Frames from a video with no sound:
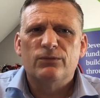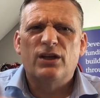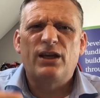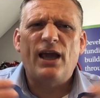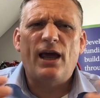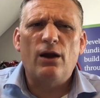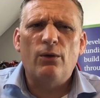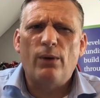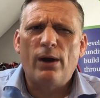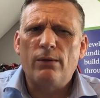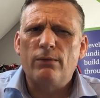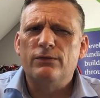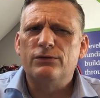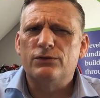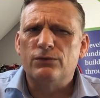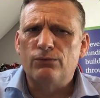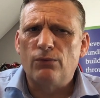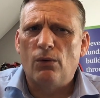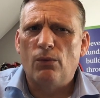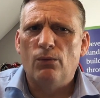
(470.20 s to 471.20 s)
get away with, is
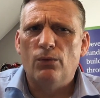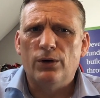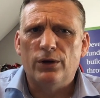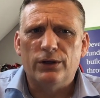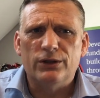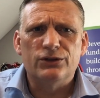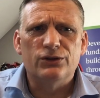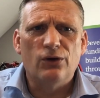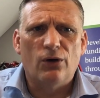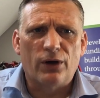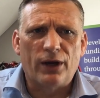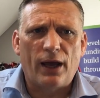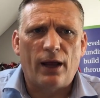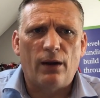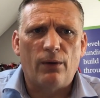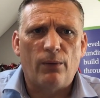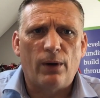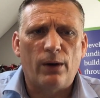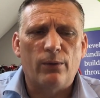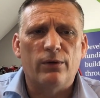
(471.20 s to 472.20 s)
the wrong word, it's not get
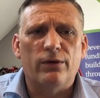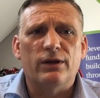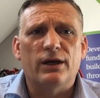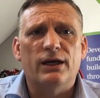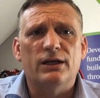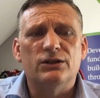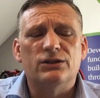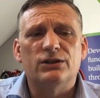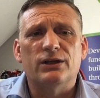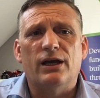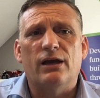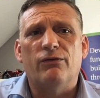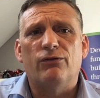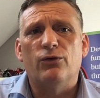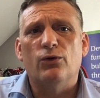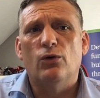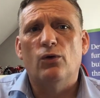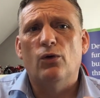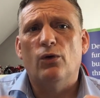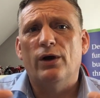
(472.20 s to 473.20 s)
away with. It's
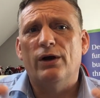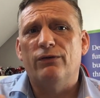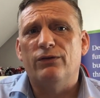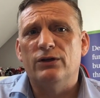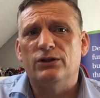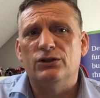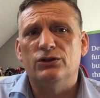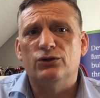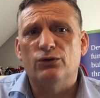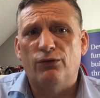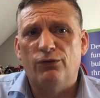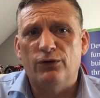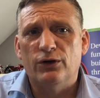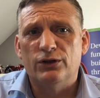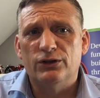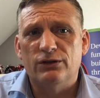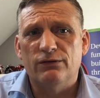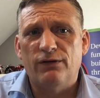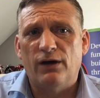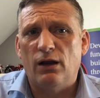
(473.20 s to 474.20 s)
if this is your
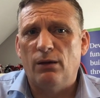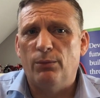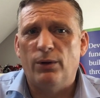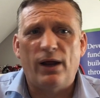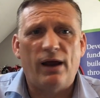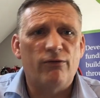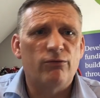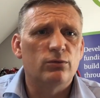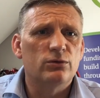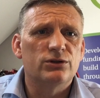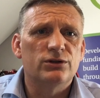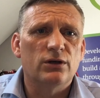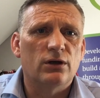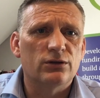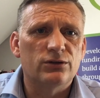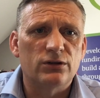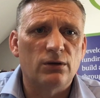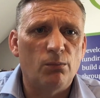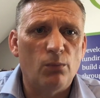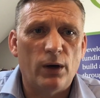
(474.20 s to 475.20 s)
first development, everyone
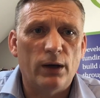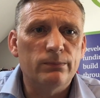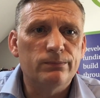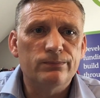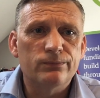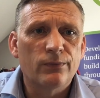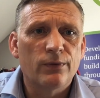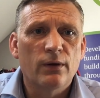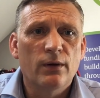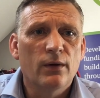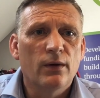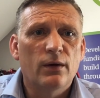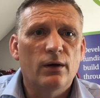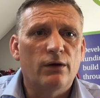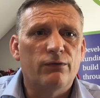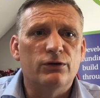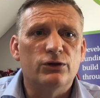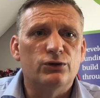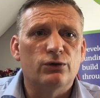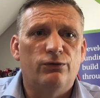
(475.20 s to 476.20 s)
starts somewhere.
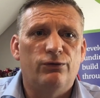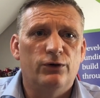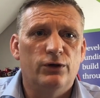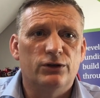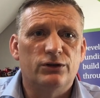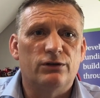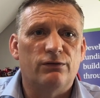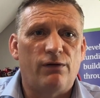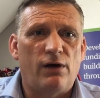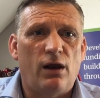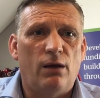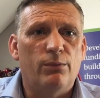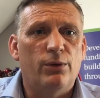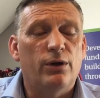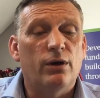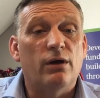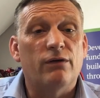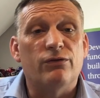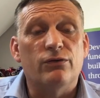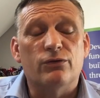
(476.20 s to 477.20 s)
If it's your first
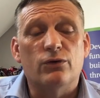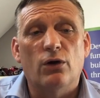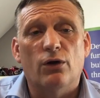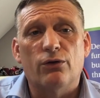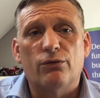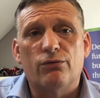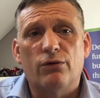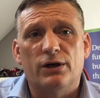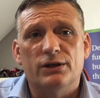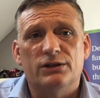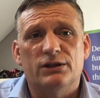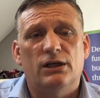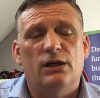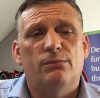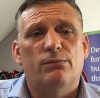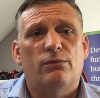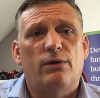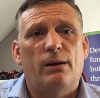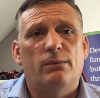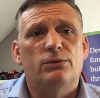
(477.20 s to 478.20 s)
development, if you've got the right
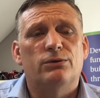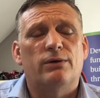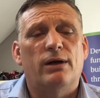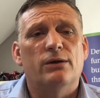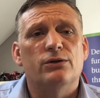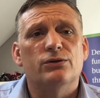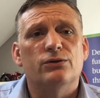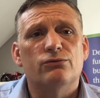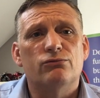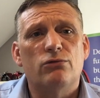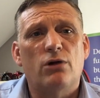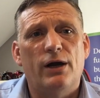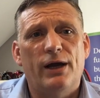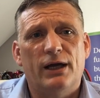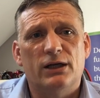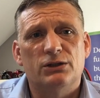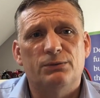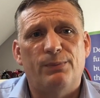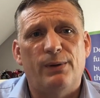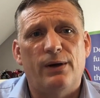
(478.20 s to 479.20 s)
team wrapped around you, the right
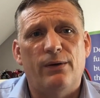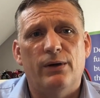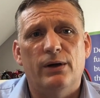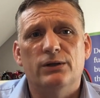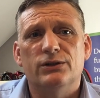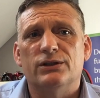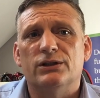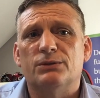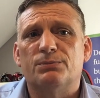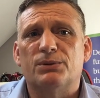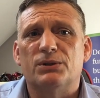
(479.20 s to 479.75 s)
experience, and it's